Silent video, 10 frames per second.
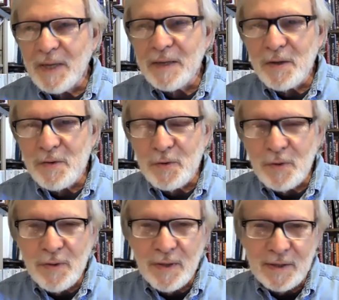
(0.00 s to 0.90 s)
many other
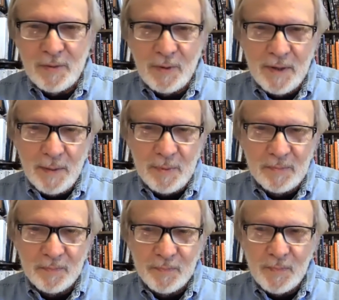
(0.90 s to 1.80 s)
good things will happen.
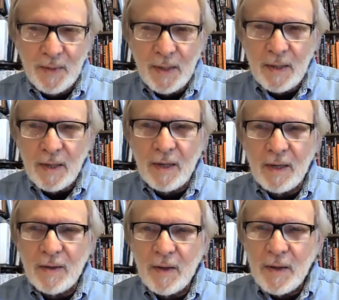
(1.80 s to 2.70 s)

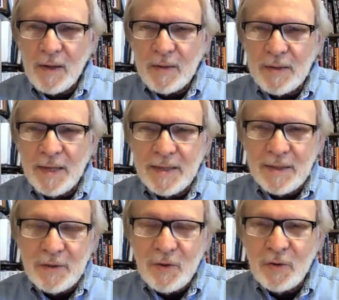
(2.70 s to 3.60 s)
Uh, getting
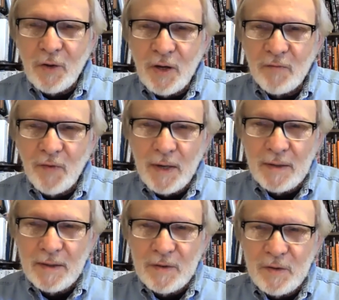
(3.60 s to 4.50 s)
into
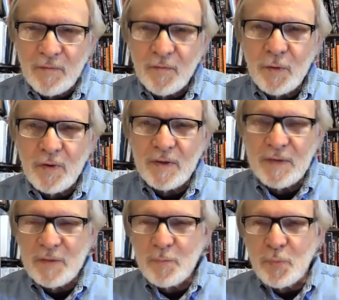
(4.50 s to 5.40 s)
nonviolence viewed in
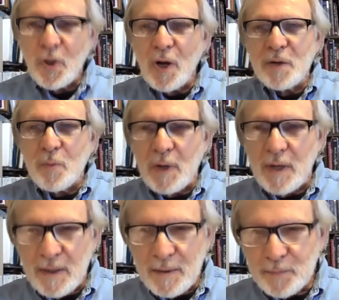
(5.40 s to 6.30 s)
this broad way